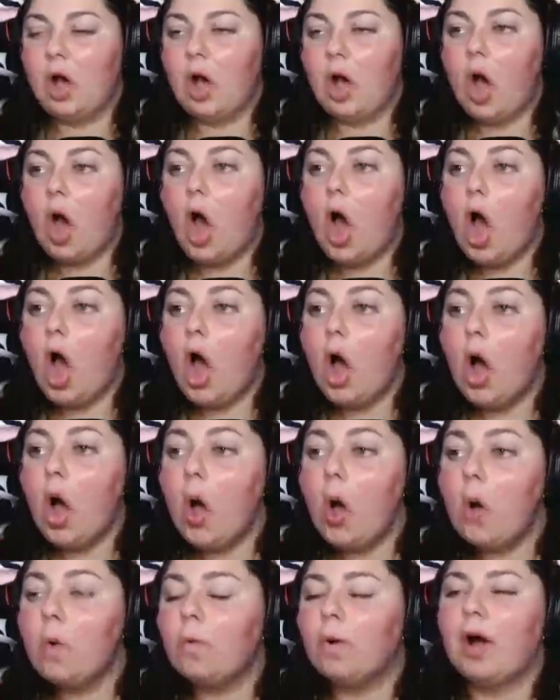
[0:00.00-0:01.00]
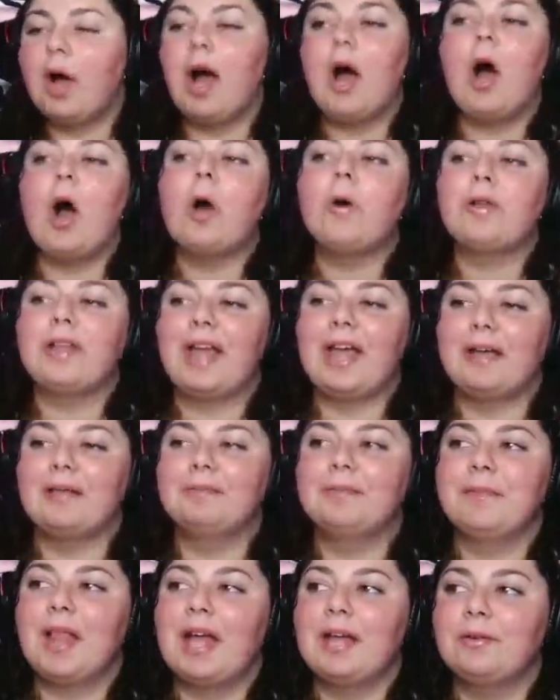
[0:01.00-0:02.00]
Oh, okay.
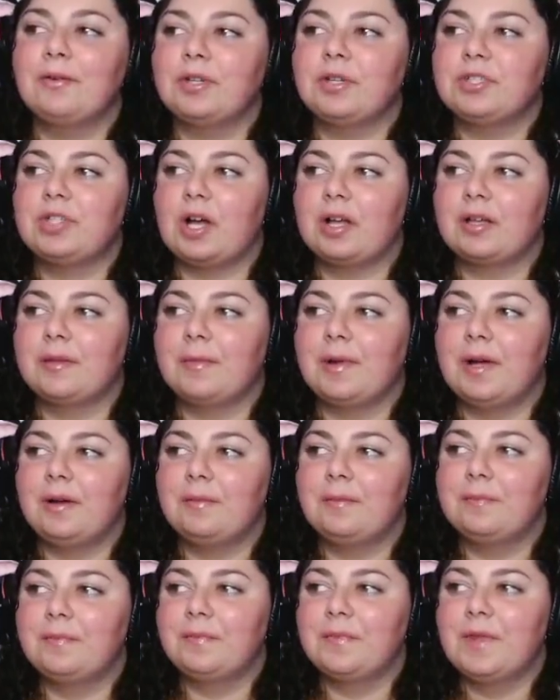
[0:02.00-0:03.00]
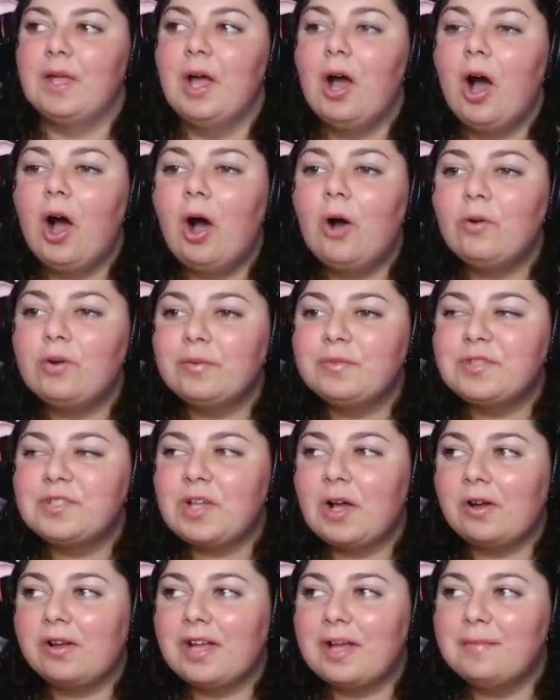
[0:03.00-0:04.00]
I know what you're talking about. Oh, and I'm
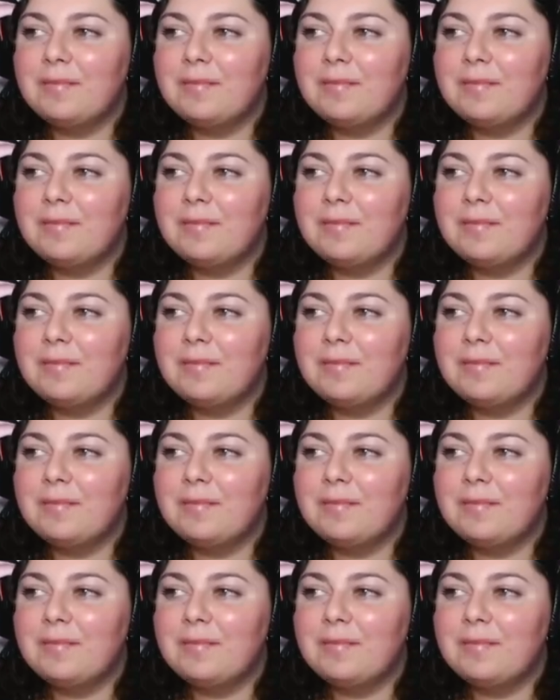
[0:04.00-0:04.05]
sorry I